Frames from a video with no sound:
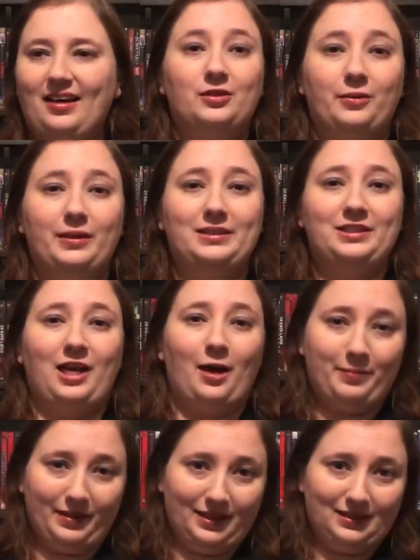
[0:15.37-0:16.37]
So I went
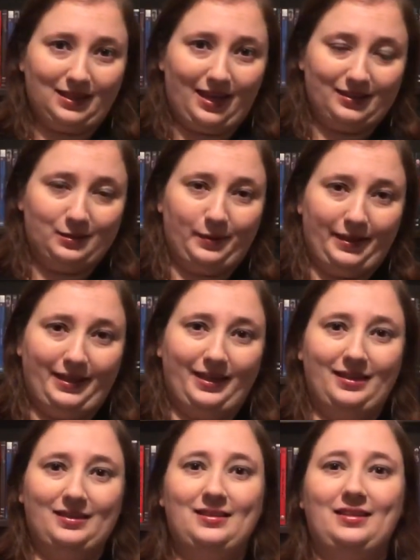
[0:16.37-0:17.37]
shopping this last
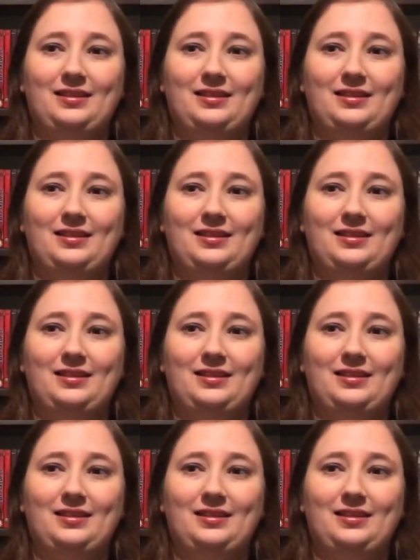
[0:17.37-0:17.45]
weekend.